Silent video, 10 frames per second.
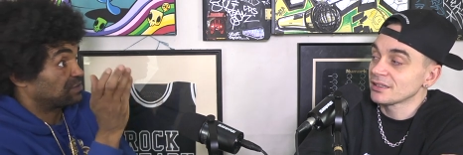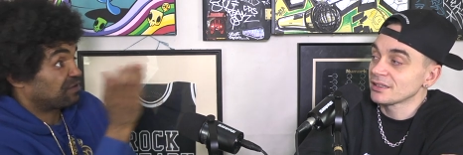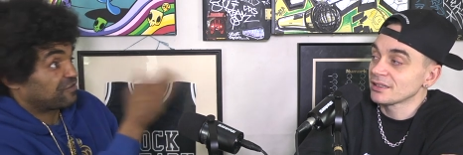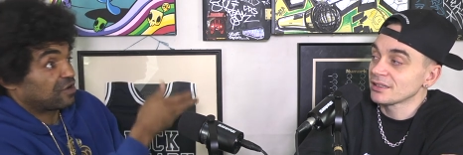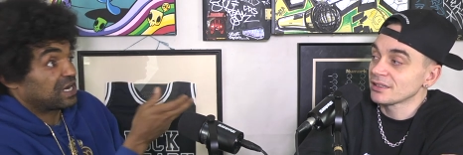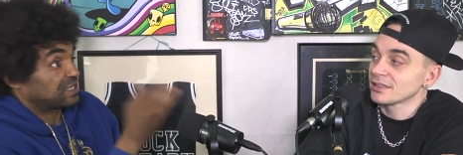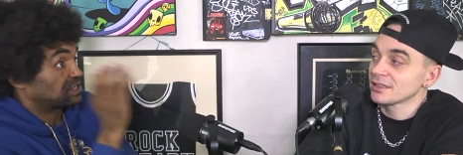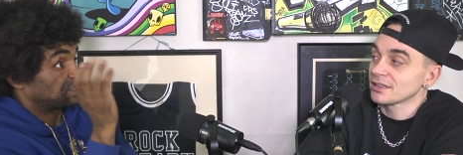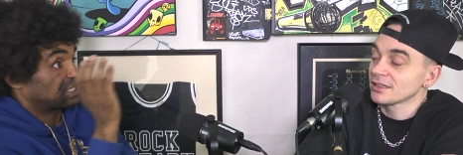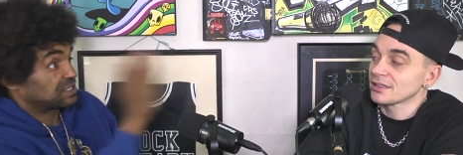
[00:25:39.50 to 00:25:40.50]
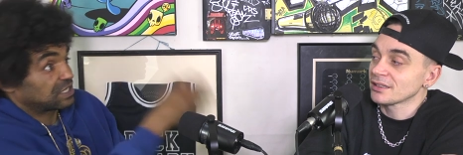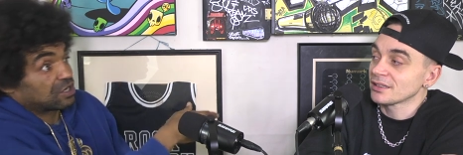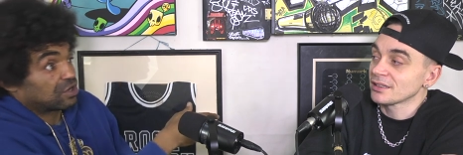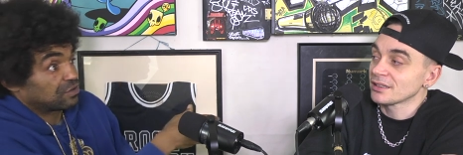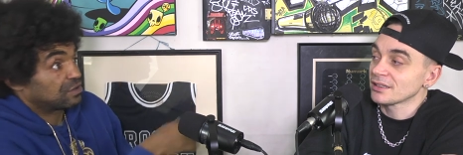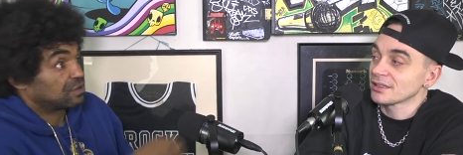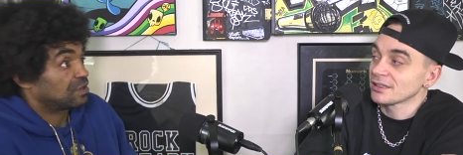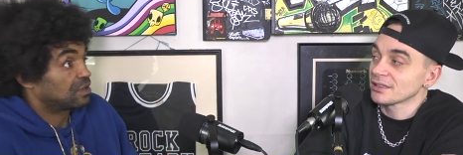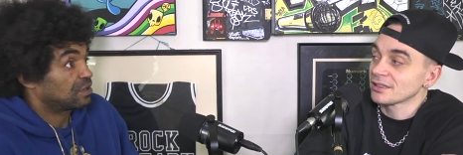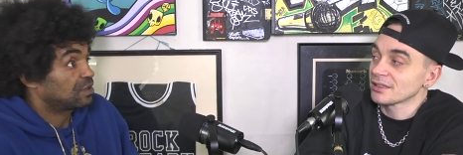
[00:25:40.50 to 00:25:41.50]
Speaker 1: there's my finances, there's it gone.
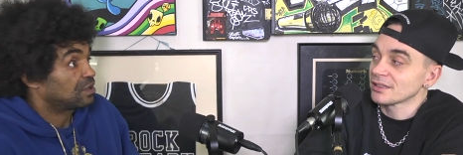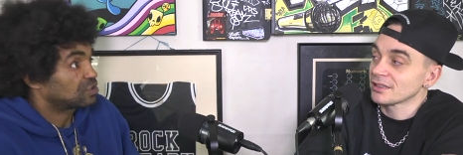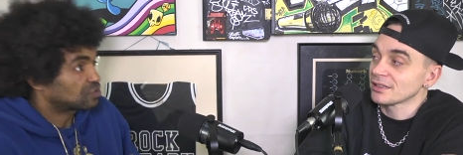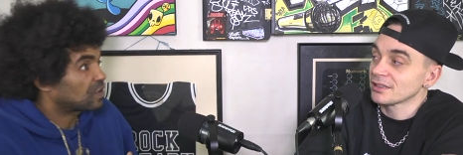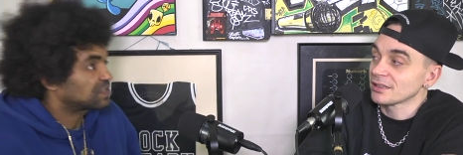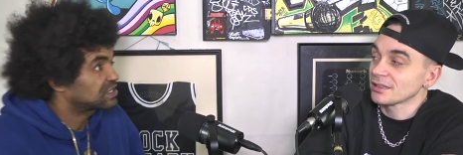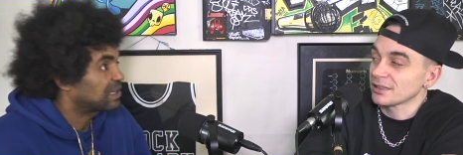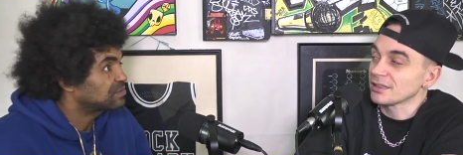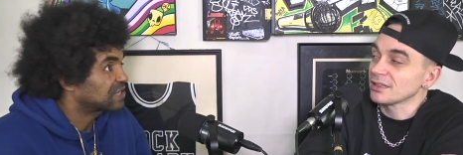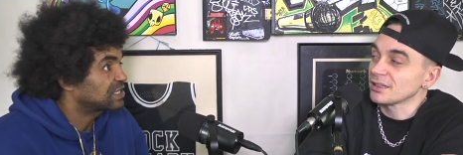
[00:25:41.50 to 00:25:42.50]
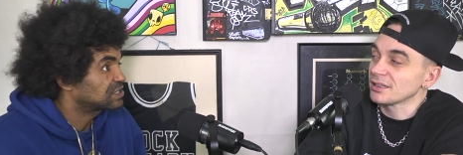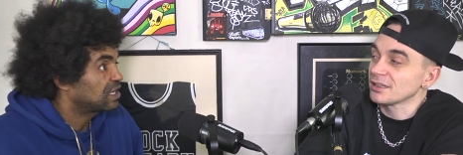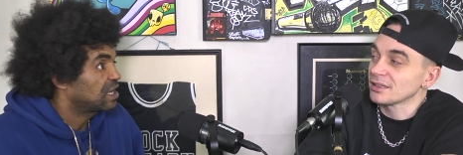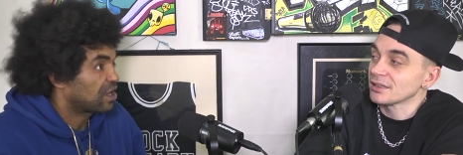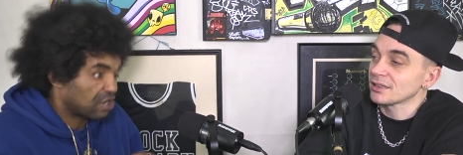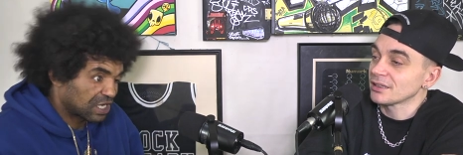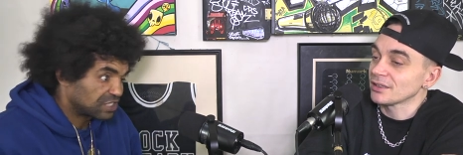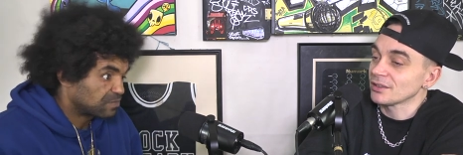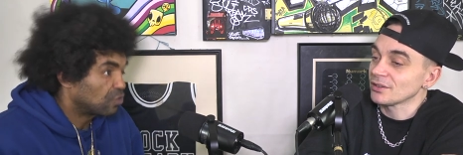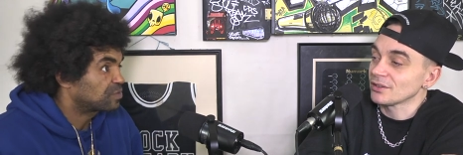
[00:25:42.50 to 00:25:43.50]
Do you understand what I'm yeah, saying? Yeah. And I'll get
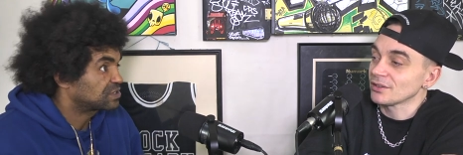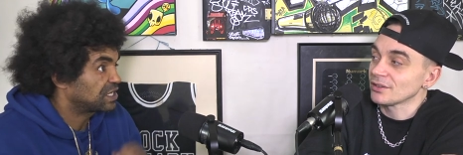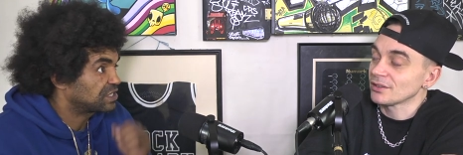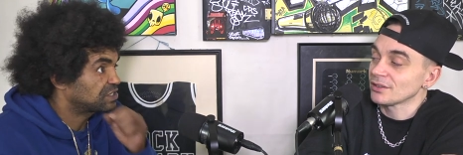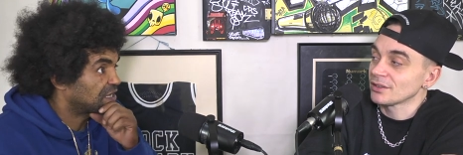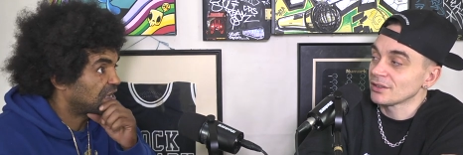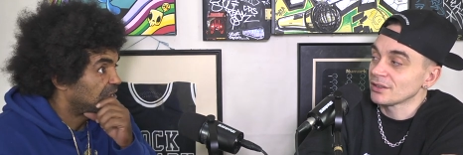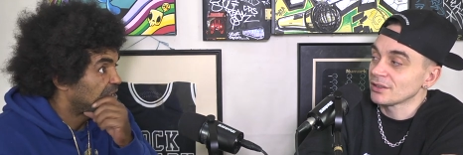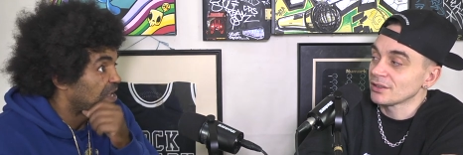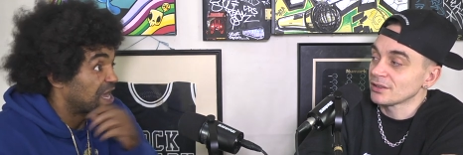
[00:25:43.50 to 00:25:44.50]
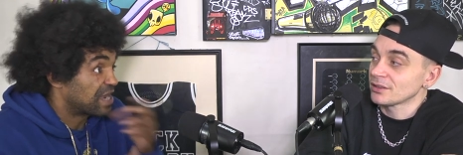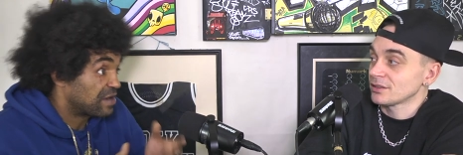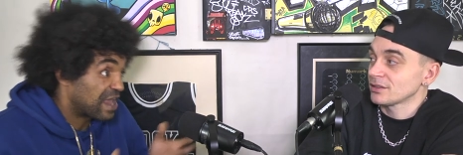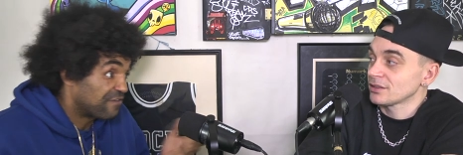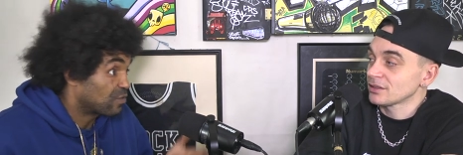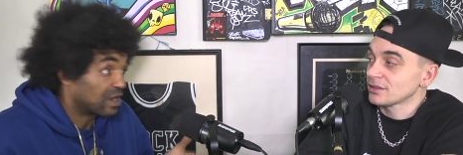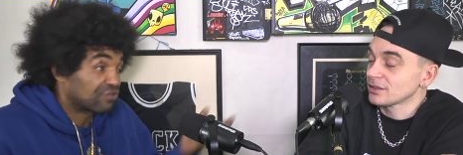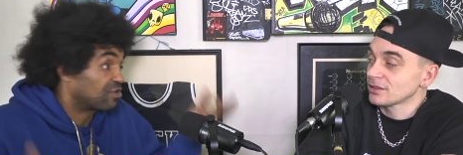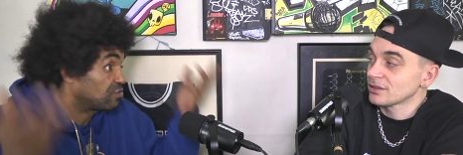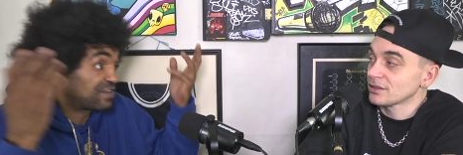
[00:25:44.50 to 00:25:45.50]
a small percentage of that and then everyone
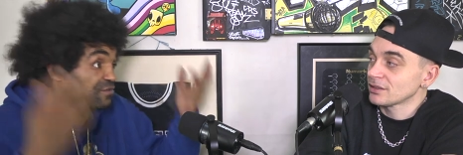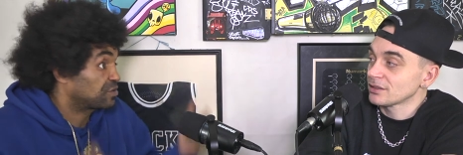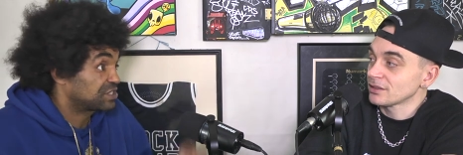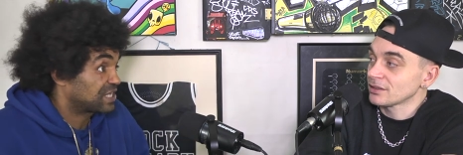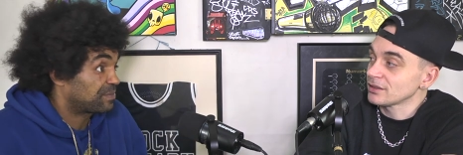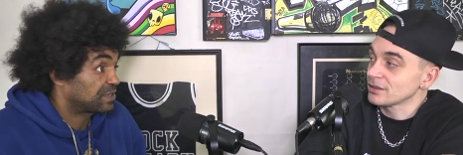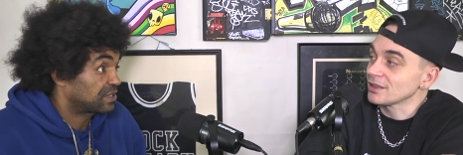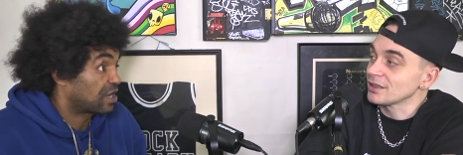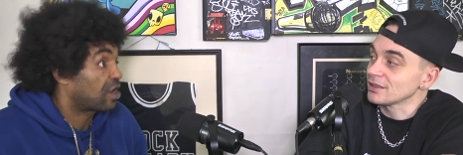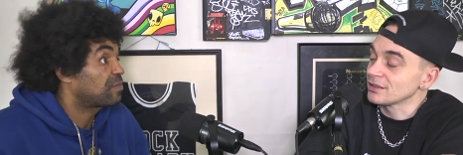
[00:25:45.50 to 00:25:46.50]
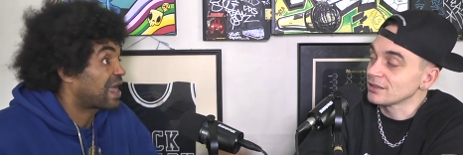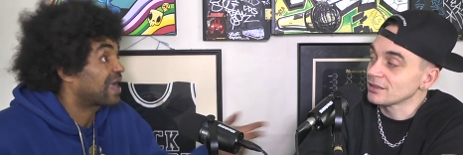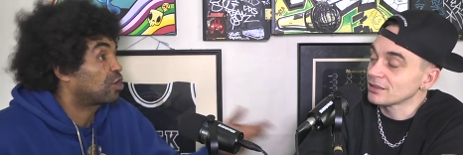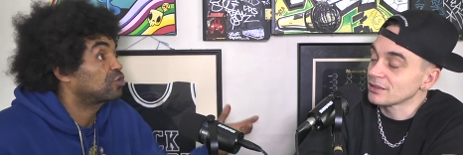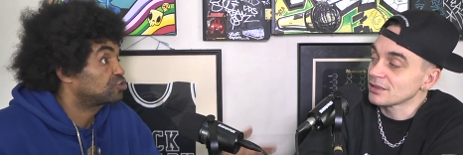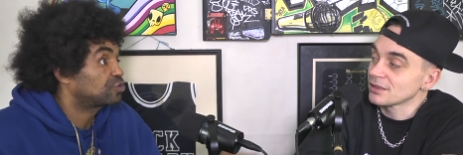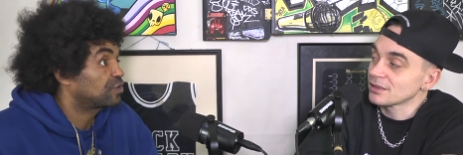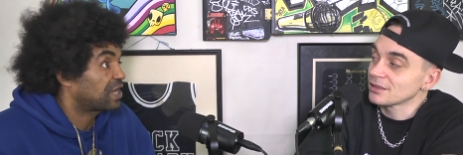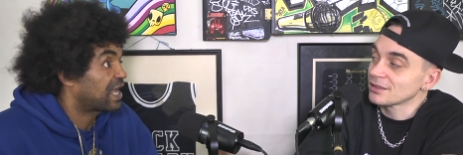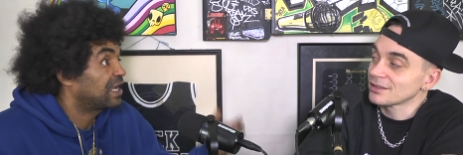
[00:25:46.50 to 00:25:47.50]
grows, everybody's happy. Yeah. And I'm that
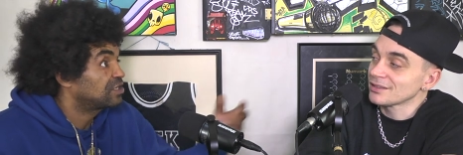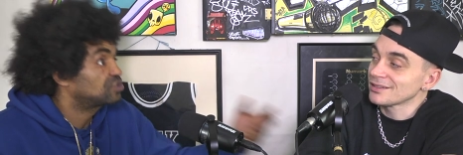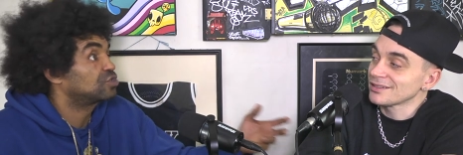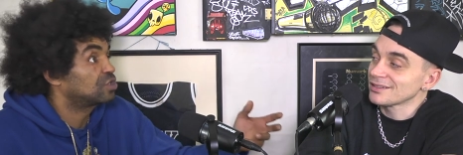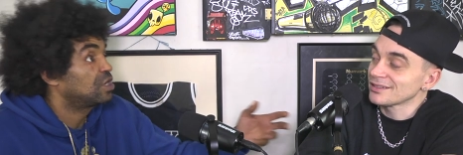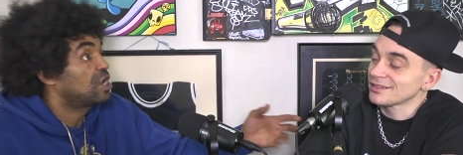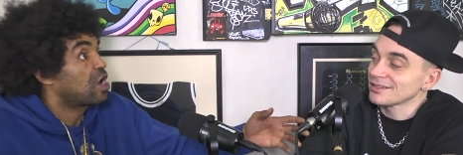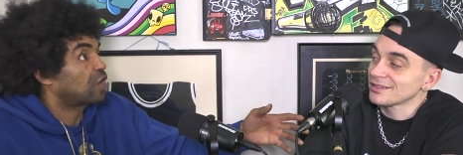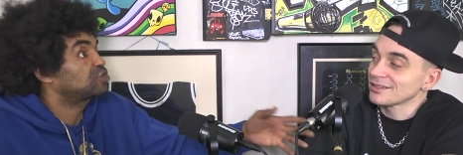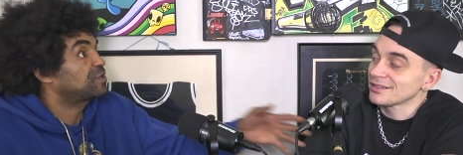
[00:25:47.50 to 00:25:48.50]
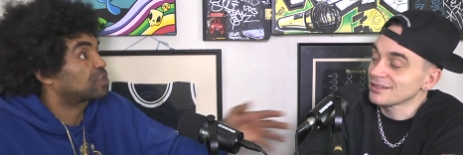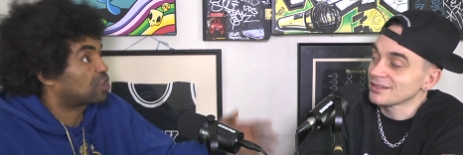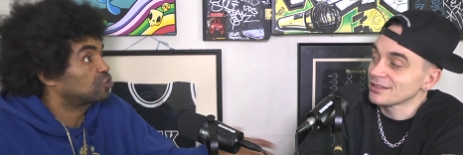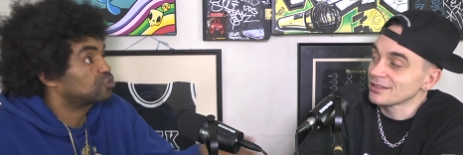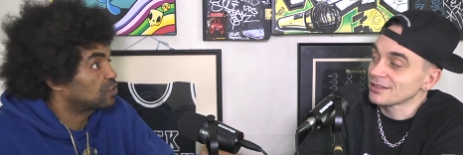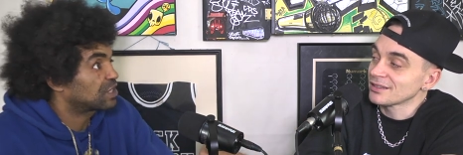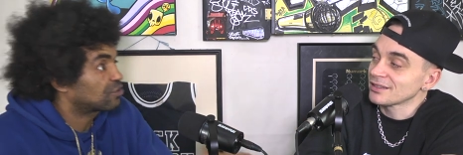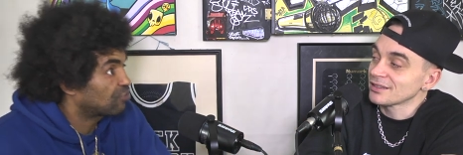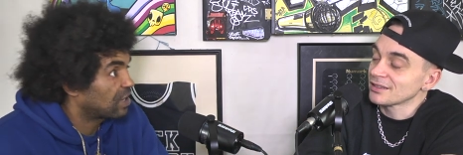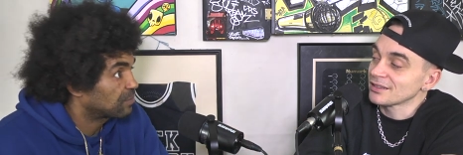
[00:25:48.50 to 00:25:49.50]
conduit now to, I used to be the conduit in
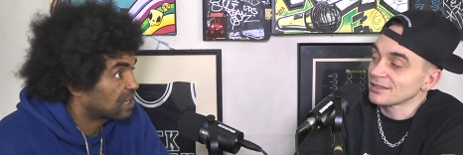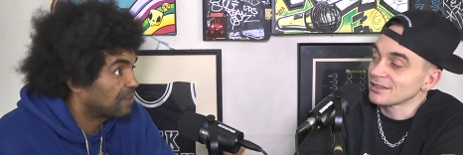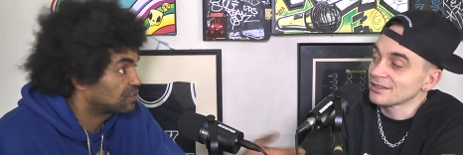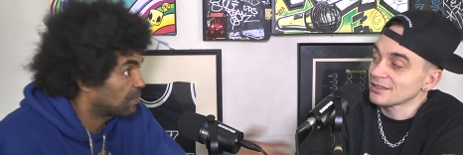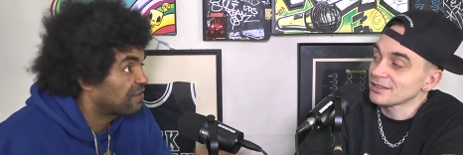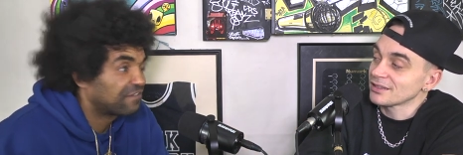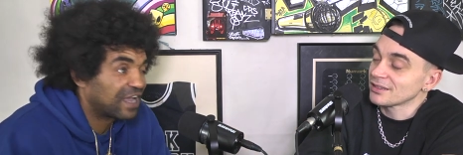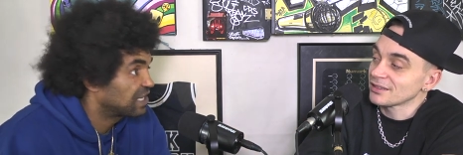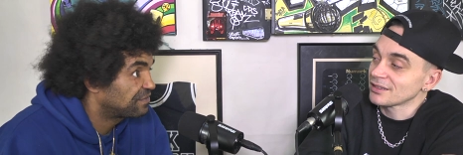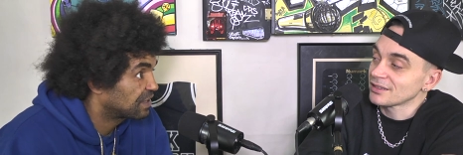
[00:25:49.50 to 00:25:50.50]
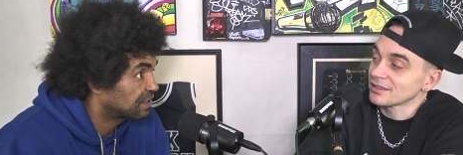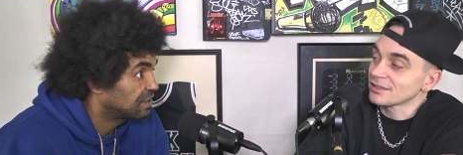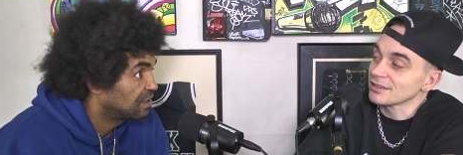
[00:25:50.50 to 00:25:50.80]
crime, come to Martha anything.